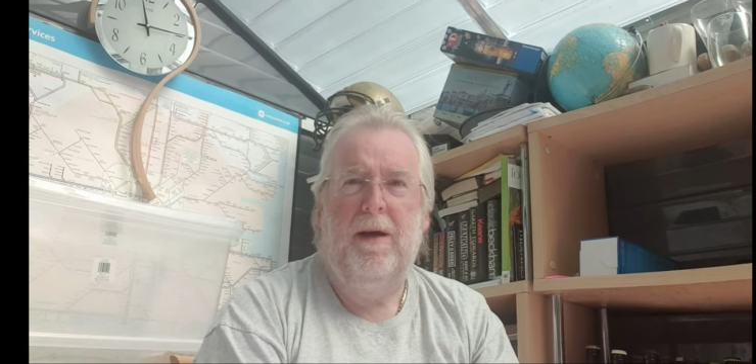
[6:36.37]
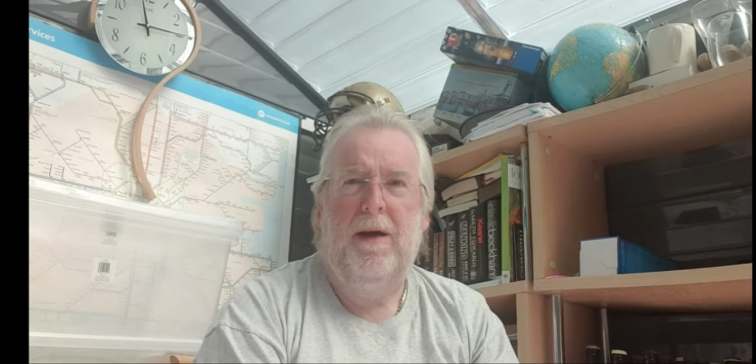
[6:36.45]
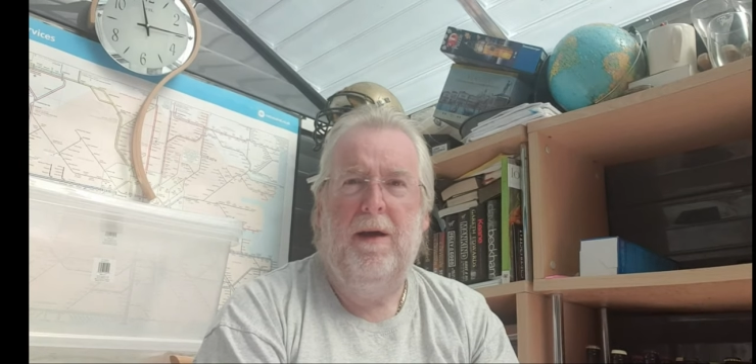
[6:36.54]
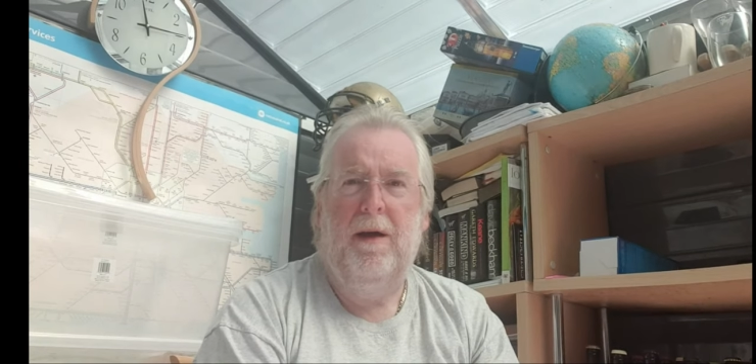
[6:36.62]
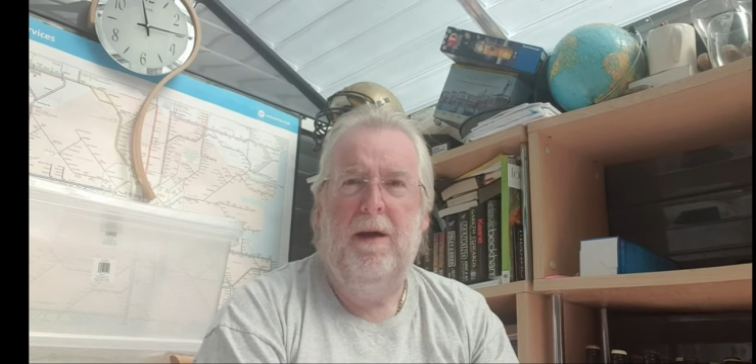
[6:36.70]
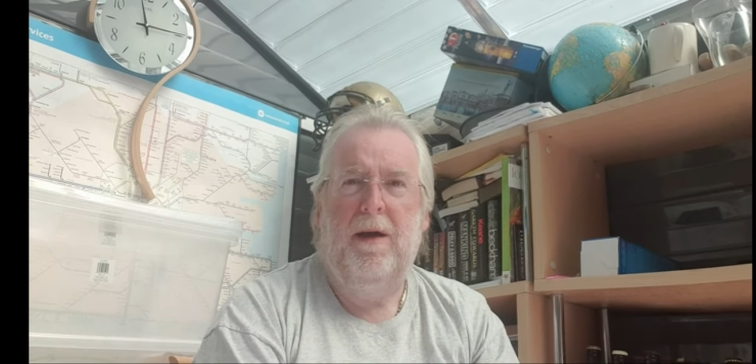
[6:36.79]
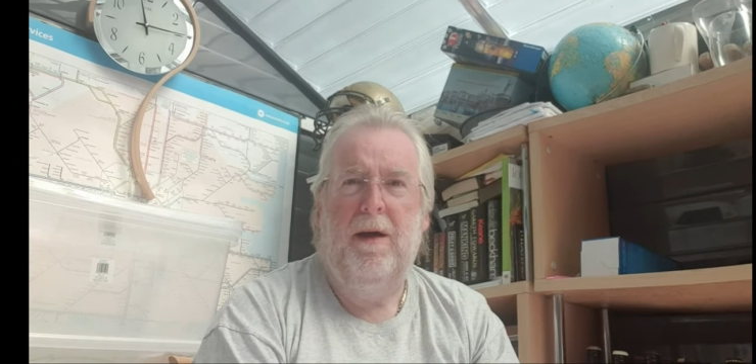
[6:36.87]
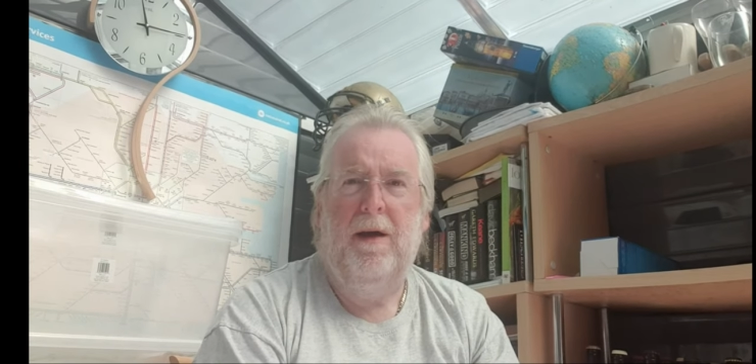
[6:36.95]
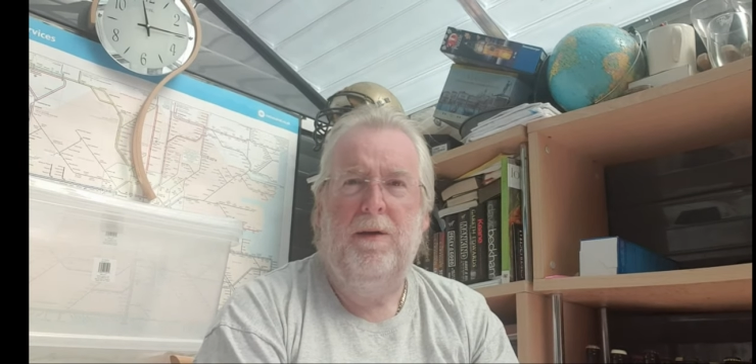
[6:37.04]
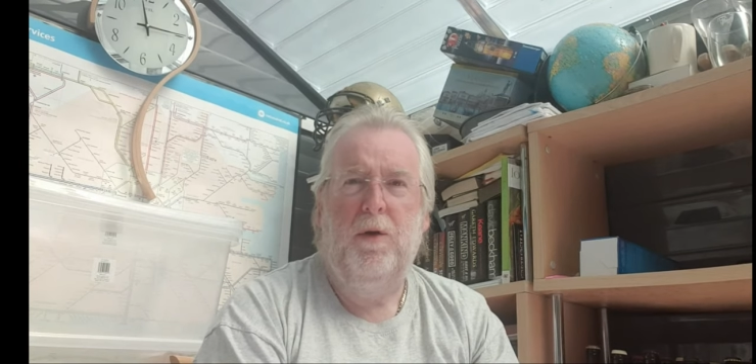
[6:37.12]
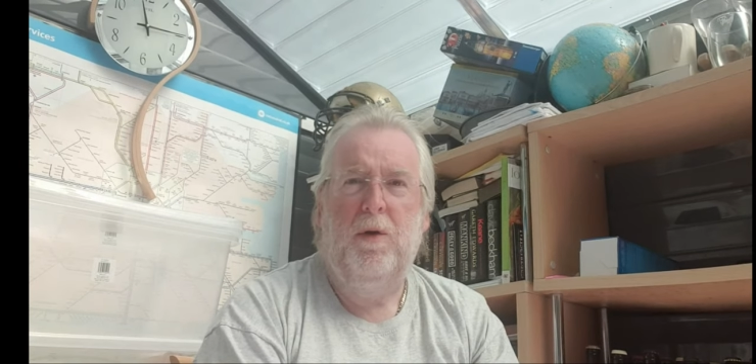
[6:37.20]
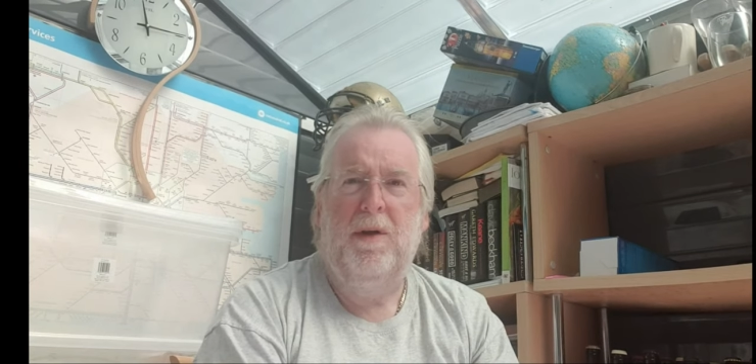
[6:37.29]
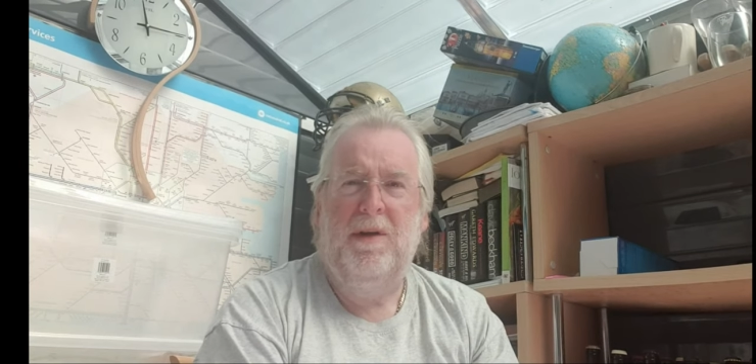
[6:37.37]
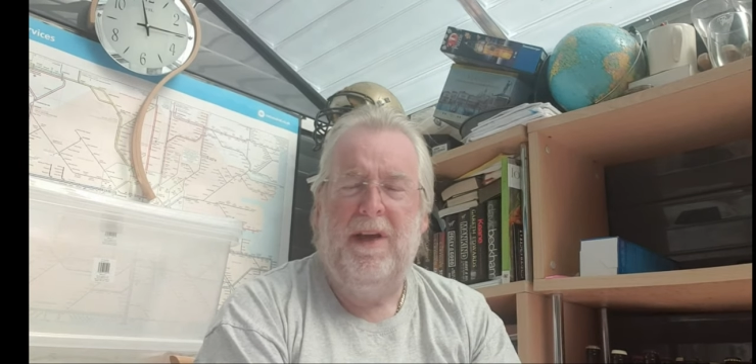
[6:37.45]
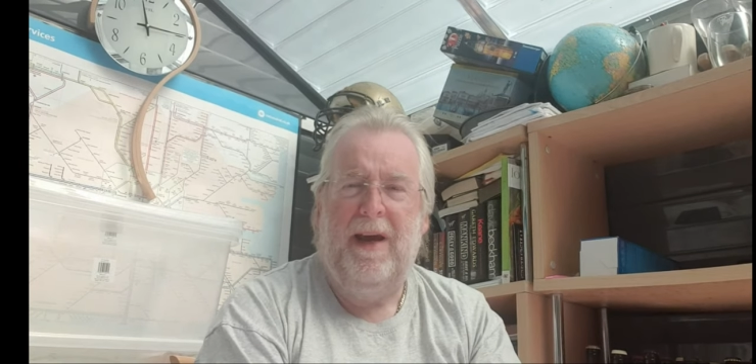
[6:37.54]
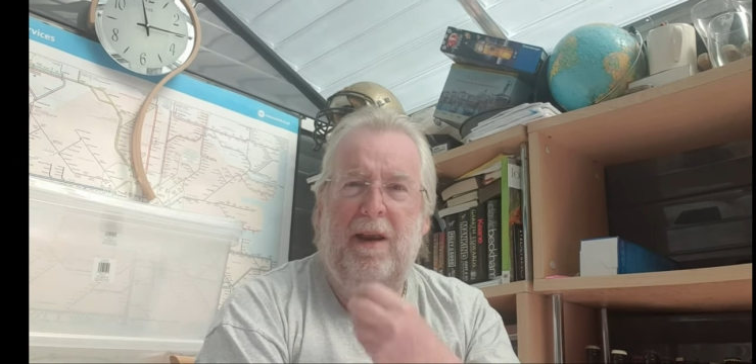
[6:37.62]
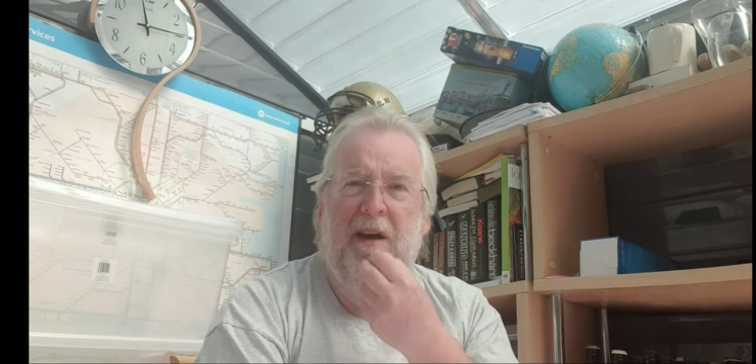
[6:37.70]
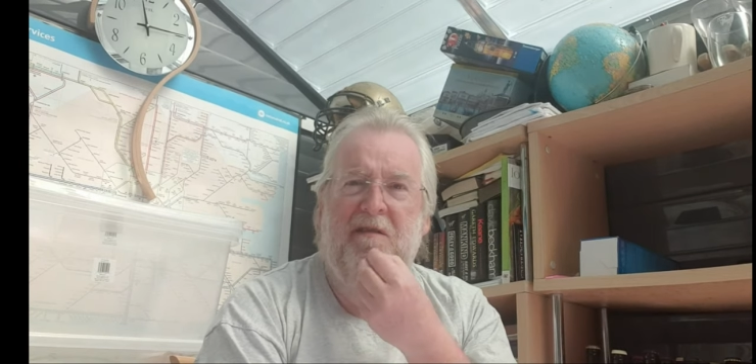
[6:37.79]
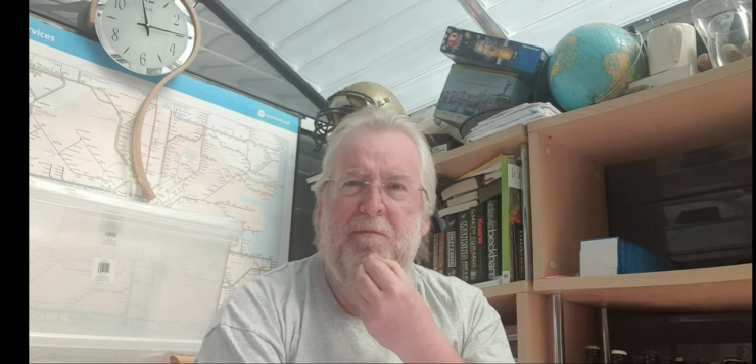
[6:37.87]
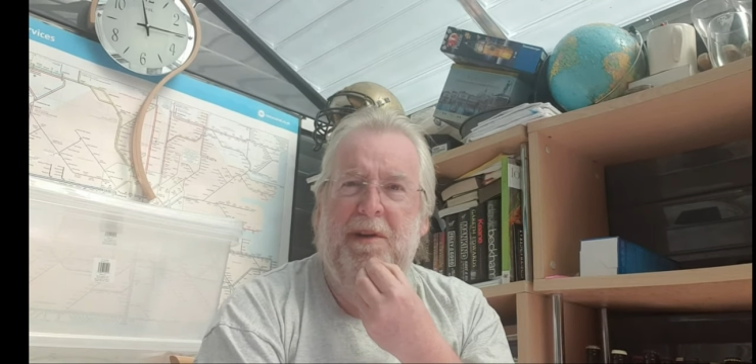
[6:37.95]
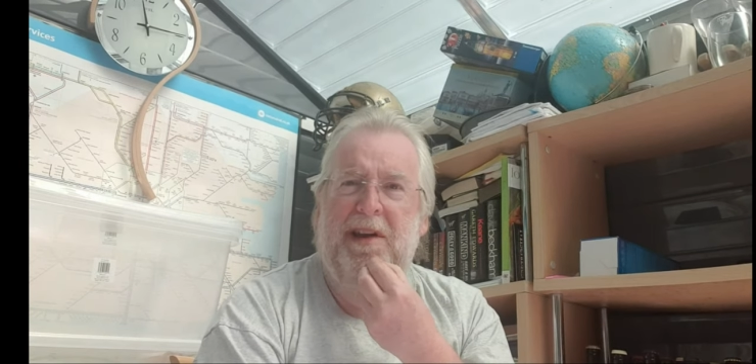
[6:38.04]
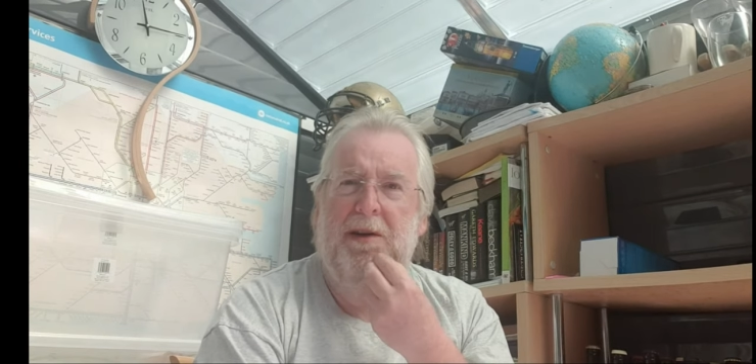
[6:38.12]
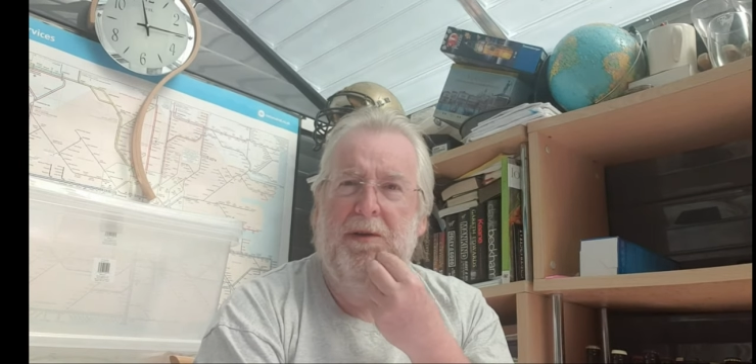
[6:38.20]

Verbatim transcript: uh, you can tell I've been